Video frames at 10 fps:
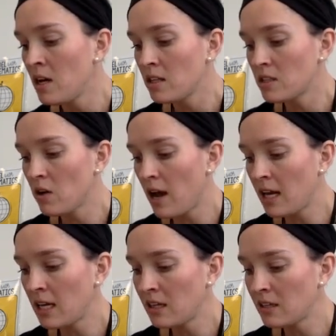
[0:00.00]
So
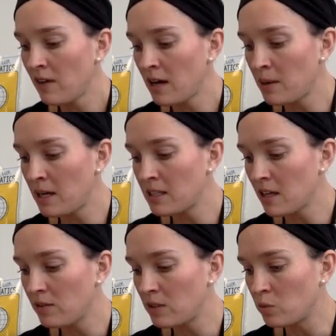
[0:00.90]
anything divided by
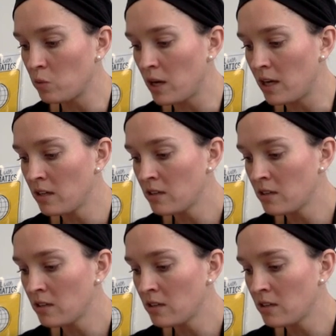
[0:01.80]
itself is 1.